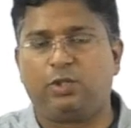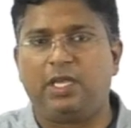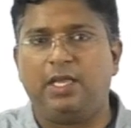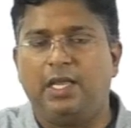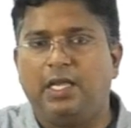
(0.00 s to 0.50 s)

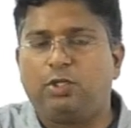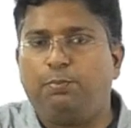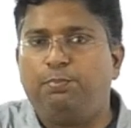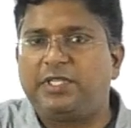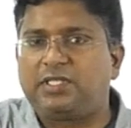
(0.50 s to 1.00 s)
Okay, so
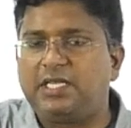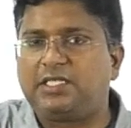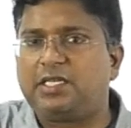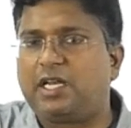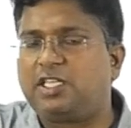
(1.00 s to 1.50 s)

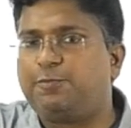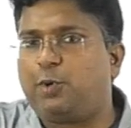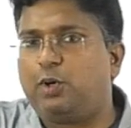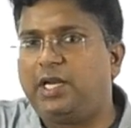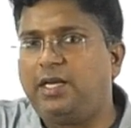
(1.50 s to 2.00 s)
business
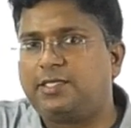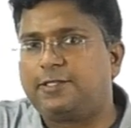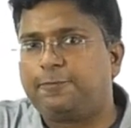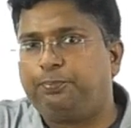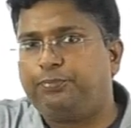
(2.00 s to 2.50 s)
correspondents